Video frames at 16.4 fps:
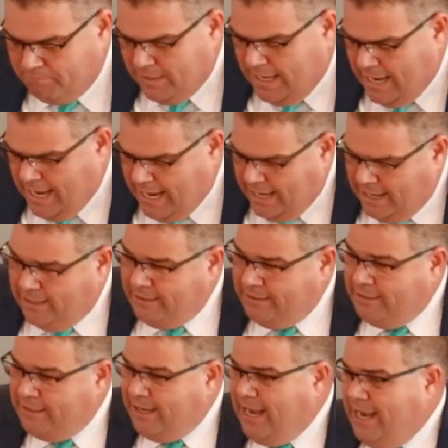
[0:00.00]
And,
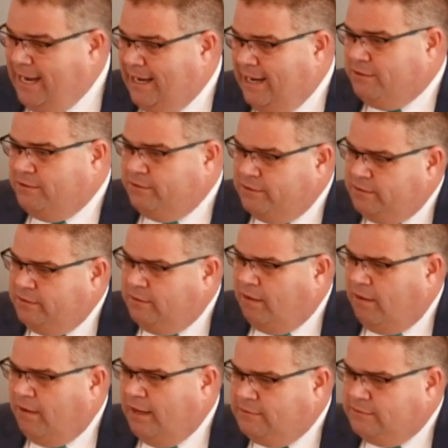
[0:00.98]
uh, and I could
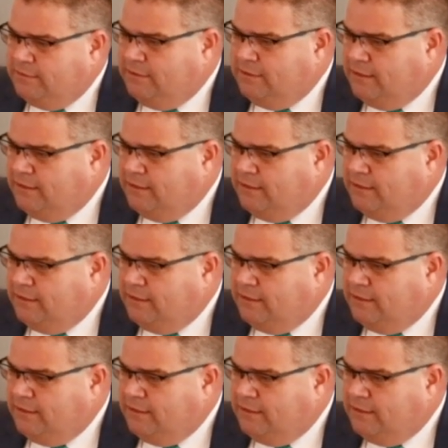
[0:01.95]
not, uh,